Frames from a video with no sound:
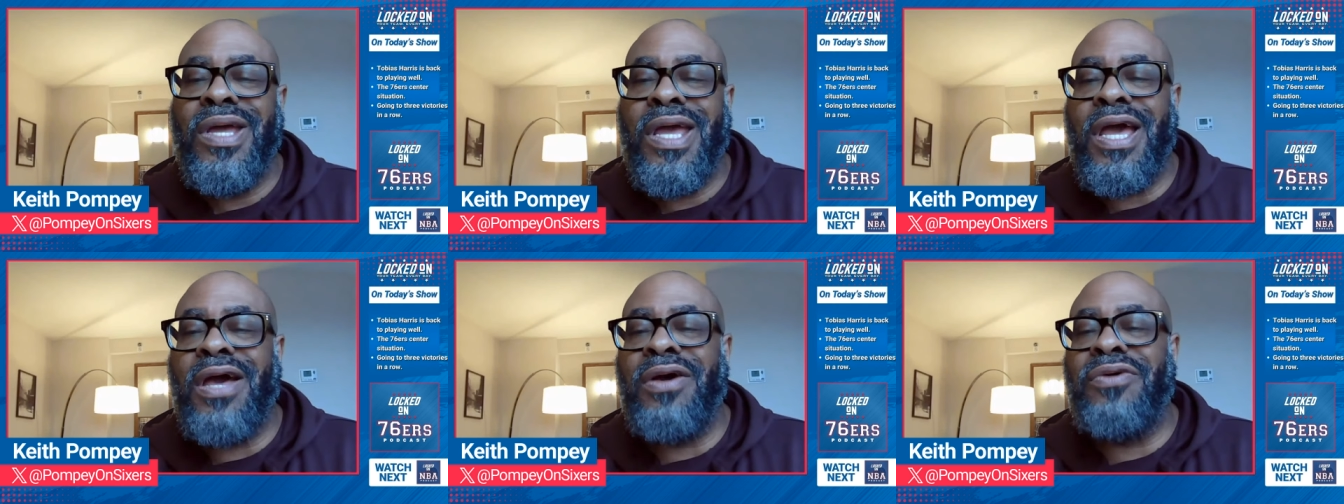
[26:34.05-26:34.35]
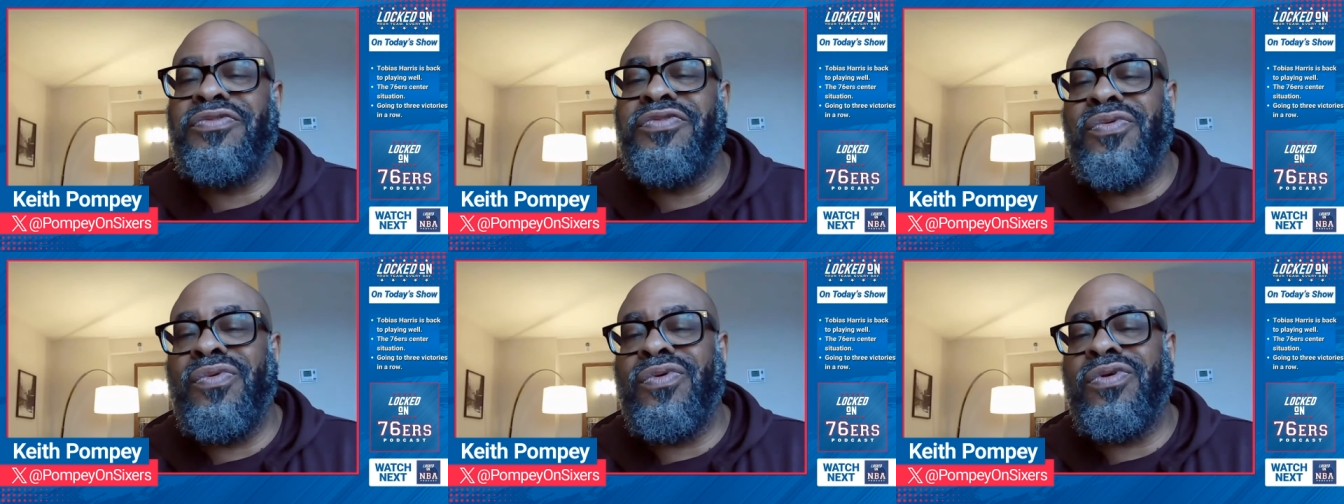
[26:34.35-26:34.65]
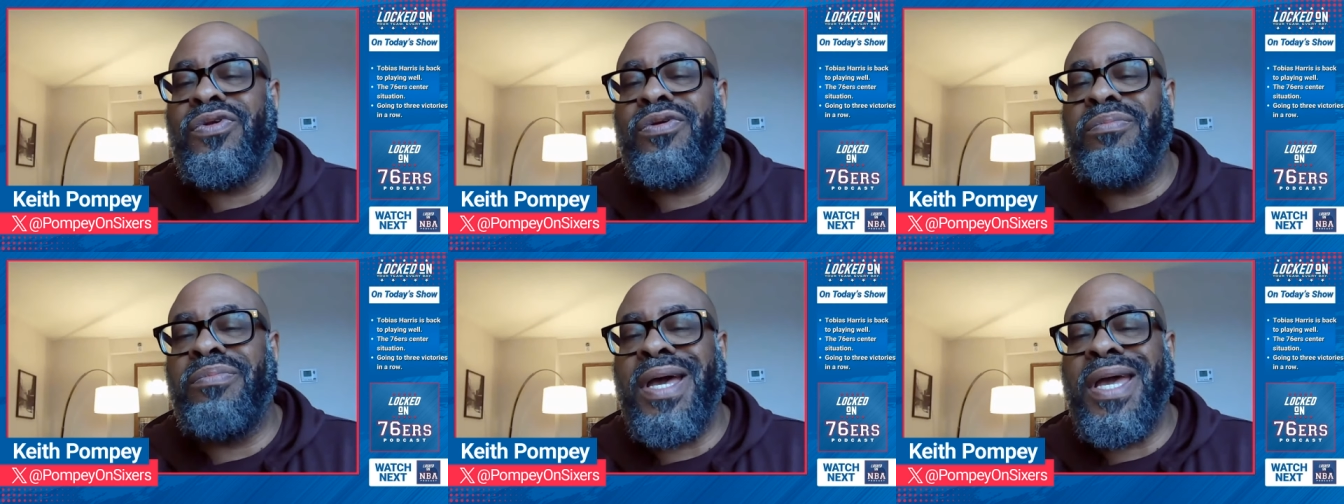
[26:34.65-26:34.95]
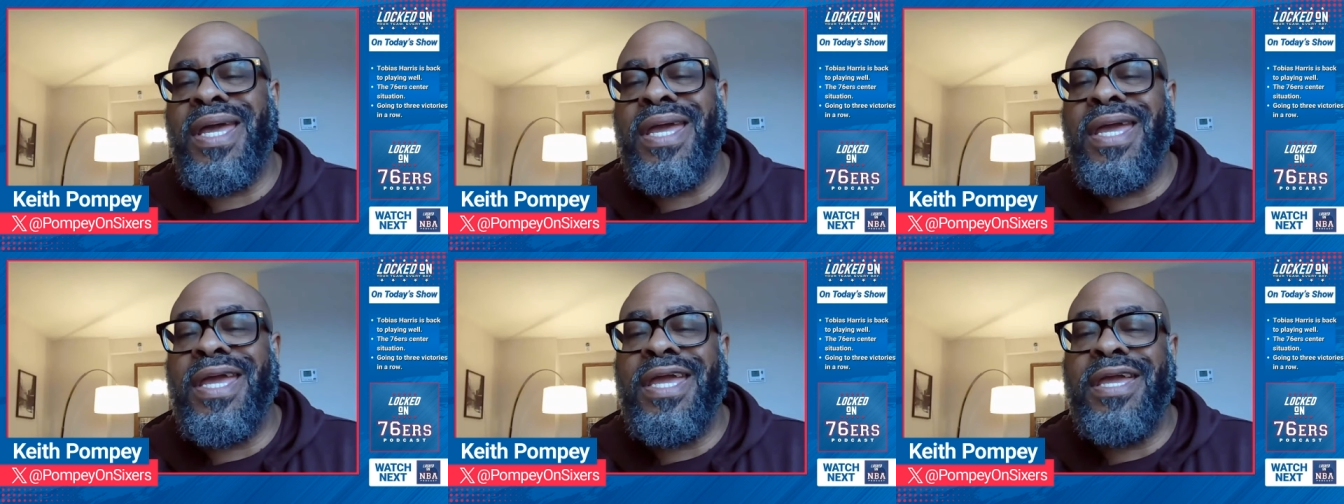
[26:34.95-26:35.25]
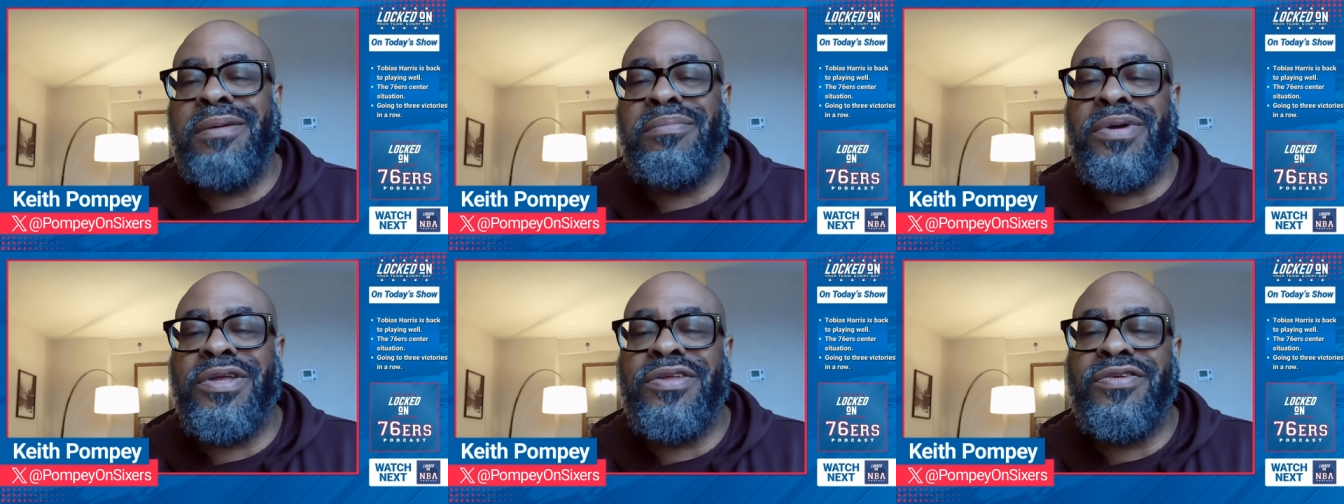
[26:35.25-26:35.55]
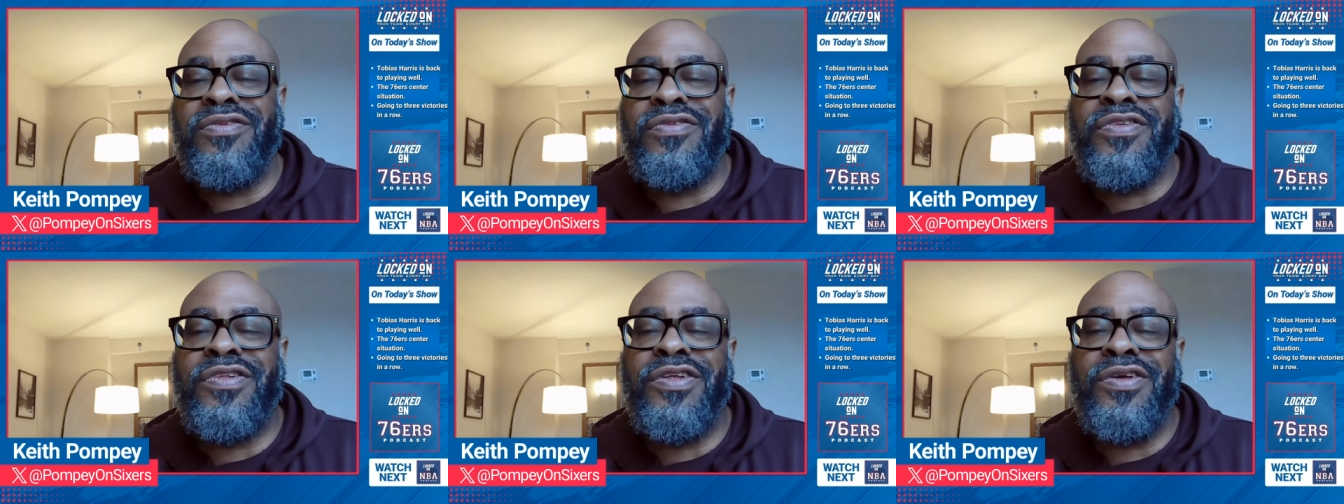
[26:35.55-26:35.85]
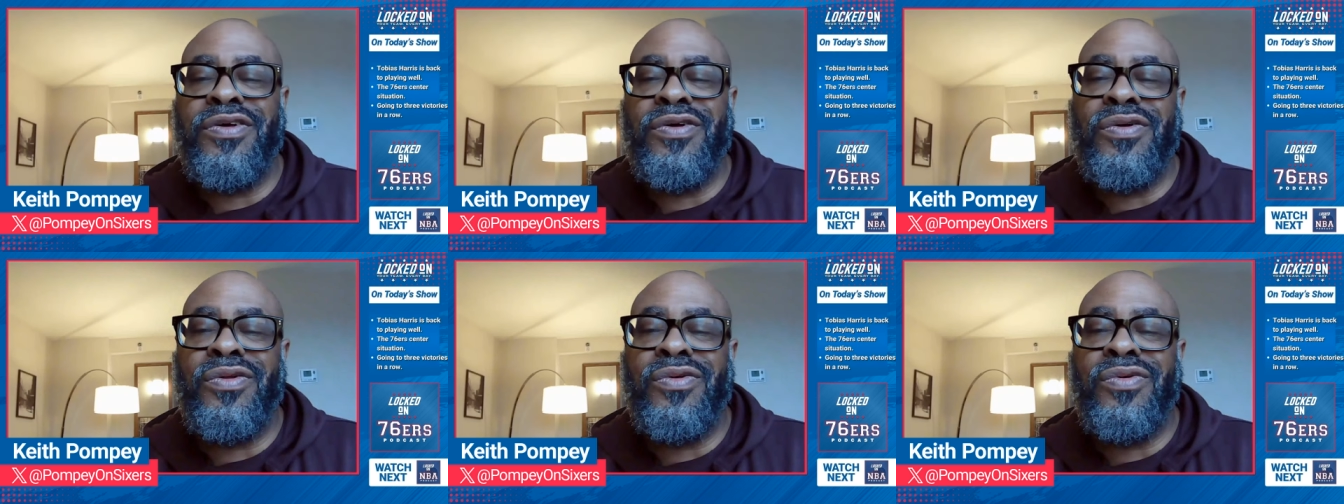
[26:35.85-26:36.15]
outscored them by eight, but you
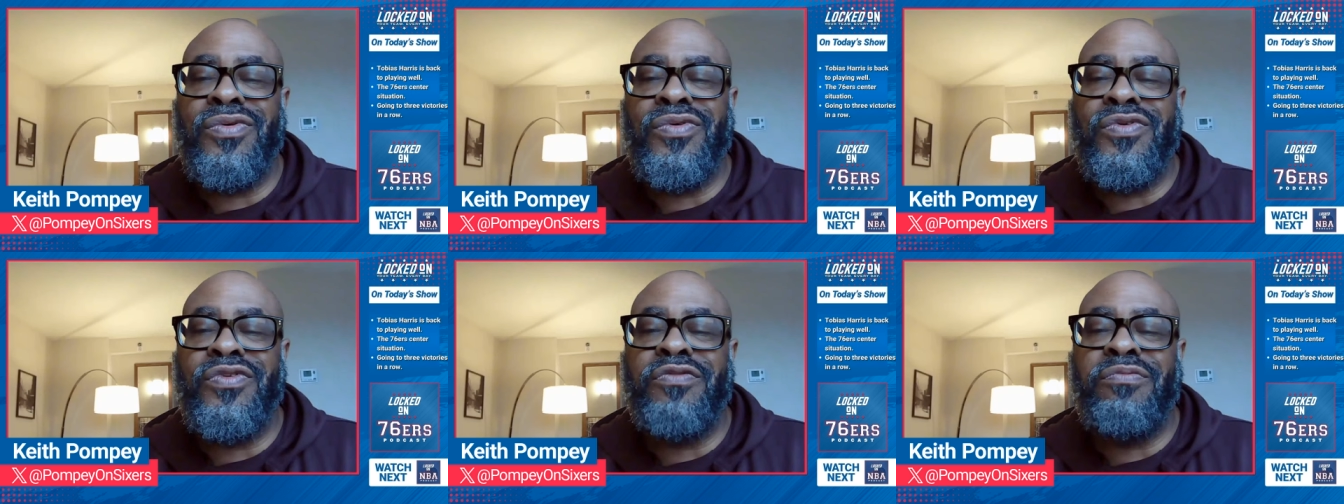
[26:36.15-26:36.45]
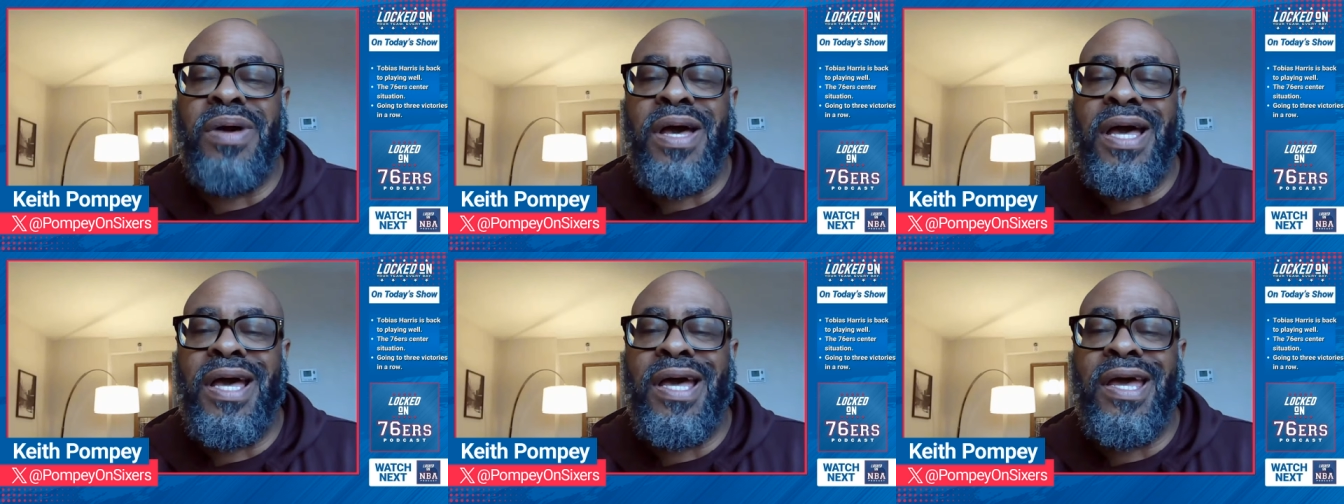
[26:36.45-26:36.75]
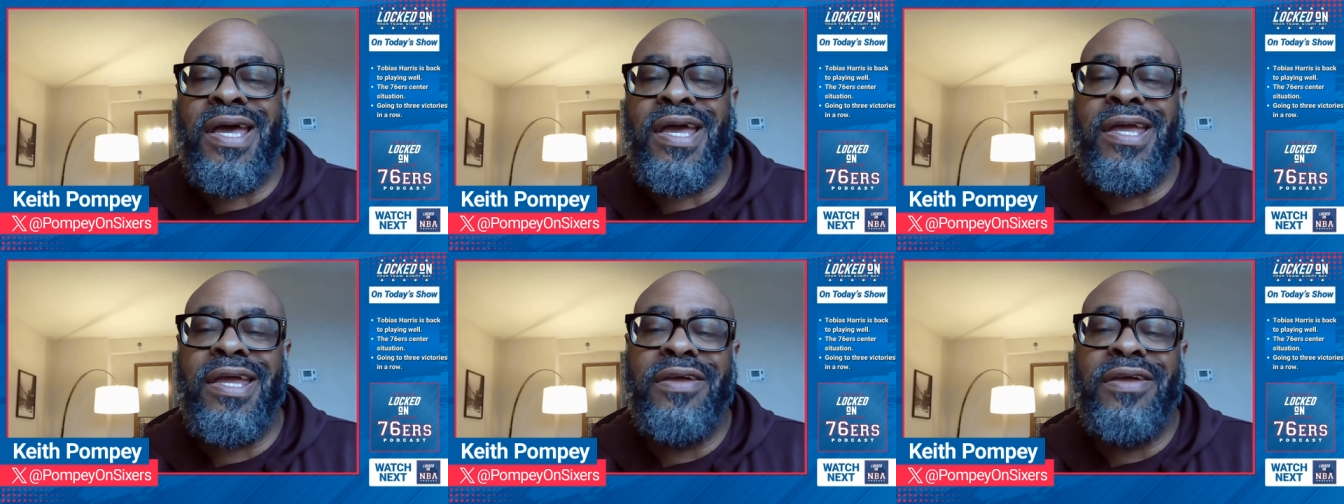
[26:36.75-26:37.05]
still lose by